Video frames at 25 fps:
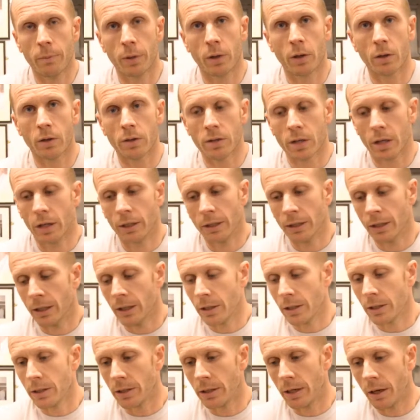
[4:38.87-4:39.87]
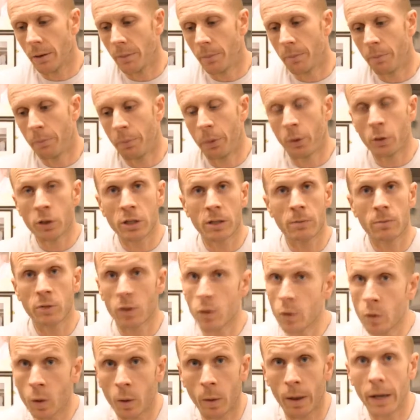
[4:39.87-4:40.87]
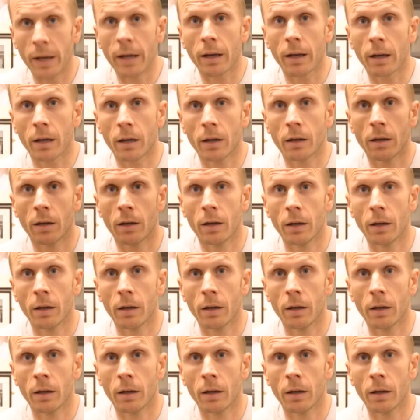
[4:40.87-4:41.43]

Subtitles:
because you know, push him too quick,